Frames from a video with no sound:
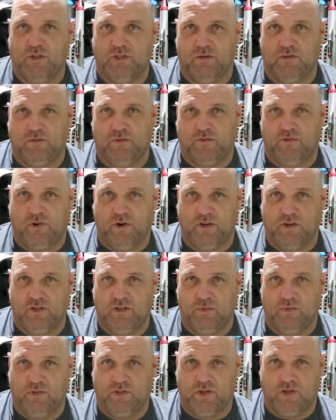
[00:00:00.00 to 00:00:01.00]
yourself a fire
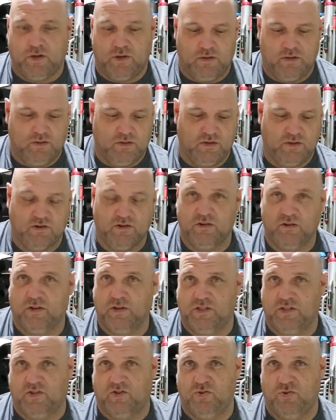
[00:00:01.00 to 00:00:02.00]
extinguisher, or at
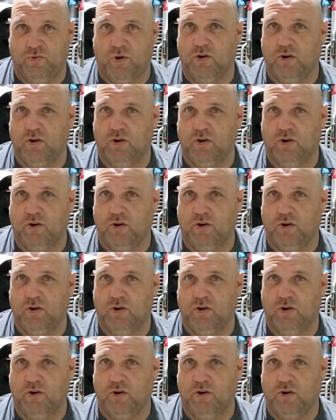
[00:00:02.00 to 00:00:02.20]
least 2.